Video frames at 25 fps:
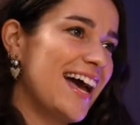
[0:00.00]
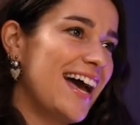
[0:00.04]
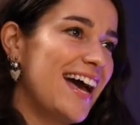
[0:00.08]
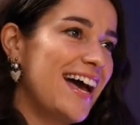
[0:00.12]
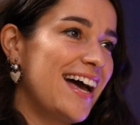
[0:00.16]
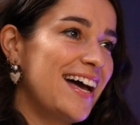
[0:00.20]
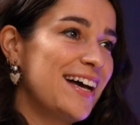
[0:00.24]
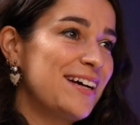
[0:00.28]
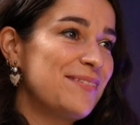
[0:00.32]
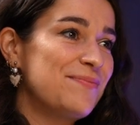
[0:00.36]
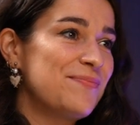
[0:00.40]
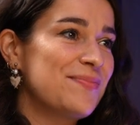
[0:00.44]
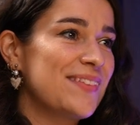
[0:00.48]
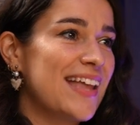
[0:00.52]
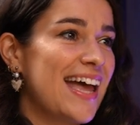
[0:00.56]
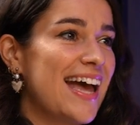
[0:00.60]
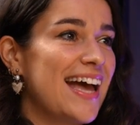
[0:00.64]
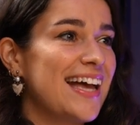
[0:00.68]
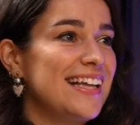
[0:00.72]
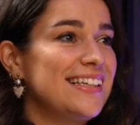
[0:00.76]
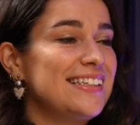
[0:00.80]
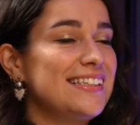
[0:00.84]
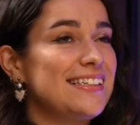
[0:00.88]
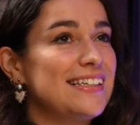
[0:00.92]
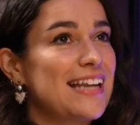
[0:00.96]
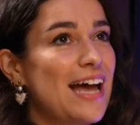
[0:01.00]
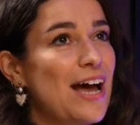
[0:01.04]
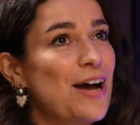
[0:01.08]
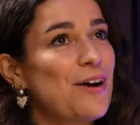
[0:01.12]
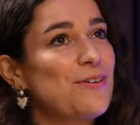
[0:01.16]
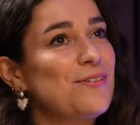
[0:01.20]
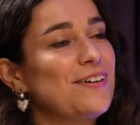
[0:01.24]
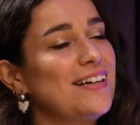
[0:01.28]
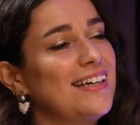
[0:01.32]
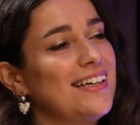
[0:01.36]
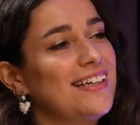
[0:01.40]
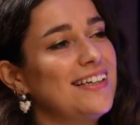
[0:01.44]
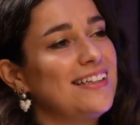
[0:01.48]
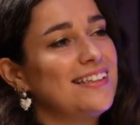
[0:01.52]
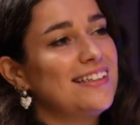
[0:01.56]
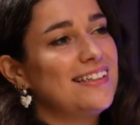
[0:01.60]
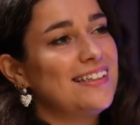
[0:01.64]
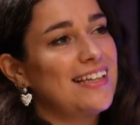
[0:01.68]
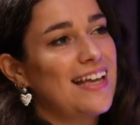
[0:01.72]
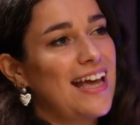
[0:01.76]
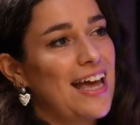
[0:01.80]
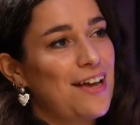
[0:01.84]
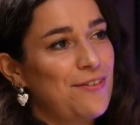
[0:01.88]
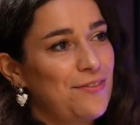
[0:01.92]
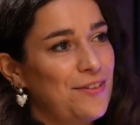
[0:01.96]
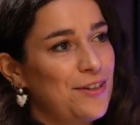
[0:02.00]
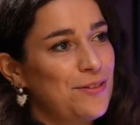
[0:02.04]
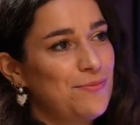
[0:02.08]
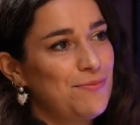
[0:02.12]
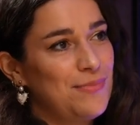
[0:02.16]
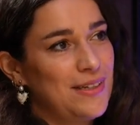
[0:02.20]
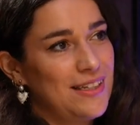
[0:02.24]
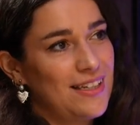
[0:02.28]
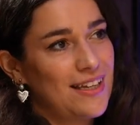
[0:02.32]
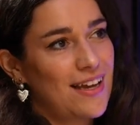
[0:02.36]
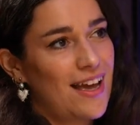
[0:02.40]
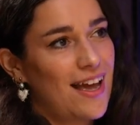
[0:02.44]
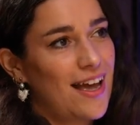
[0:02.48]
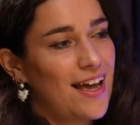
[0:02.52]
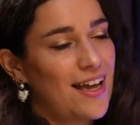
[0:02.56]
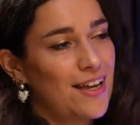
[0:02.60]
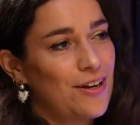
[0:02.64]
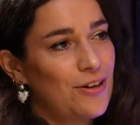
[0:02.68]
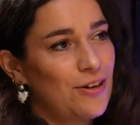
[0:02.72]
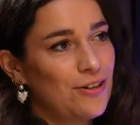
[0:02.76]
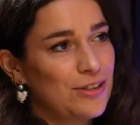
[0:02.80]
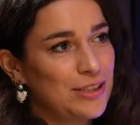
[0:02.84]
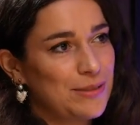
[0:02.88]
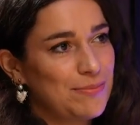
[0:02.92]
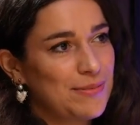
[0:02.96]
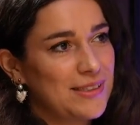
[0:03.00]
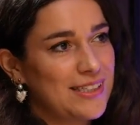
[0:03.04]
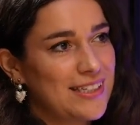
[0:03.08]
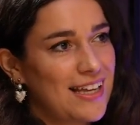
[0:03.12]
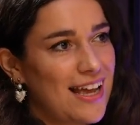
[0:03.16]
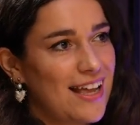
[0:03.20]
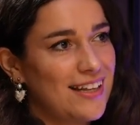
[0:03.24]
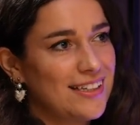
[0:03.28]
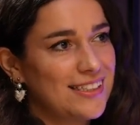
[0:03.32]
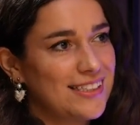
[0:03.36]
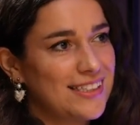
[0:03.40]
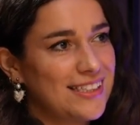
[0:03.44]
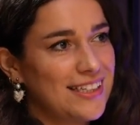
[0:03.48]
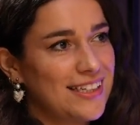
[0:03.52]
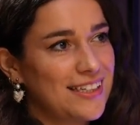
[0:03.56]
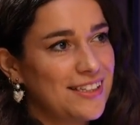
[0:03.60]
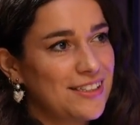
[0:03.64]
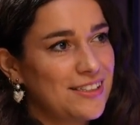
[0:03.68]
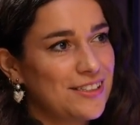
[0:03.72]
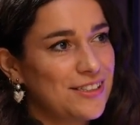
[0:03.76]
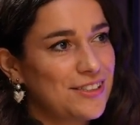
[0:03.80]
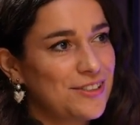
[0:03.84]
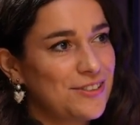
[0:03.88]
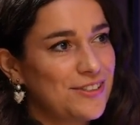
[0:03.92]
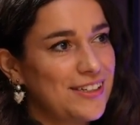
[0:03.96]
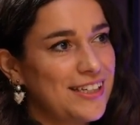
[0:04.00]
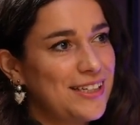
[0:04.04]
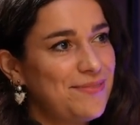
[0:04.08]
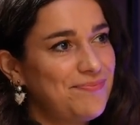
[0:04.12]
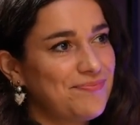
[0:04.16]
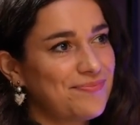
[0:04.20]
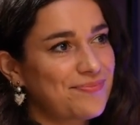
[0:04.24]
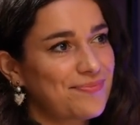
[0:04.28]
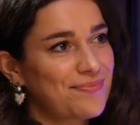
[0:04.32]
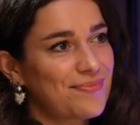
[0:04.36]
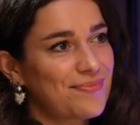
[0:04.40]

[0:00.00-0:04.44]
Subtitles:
and now in the F&B and hospitality industry.